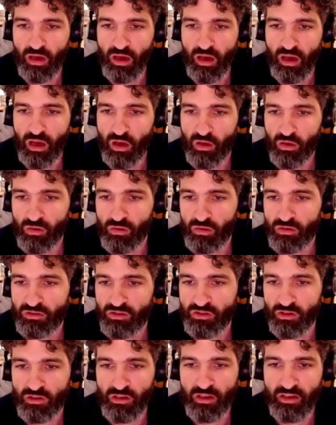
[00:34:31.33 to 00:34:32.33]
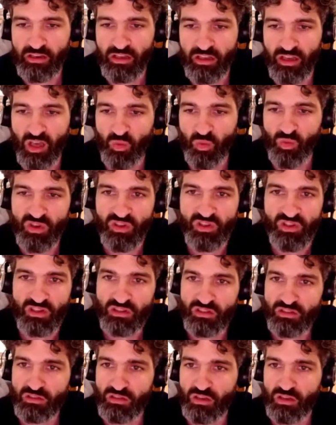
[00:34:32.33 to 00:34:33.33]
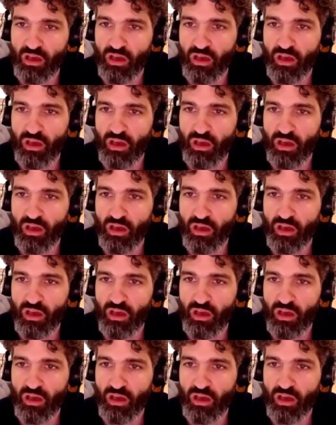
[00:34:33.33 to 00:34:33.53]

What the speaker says: how circulating images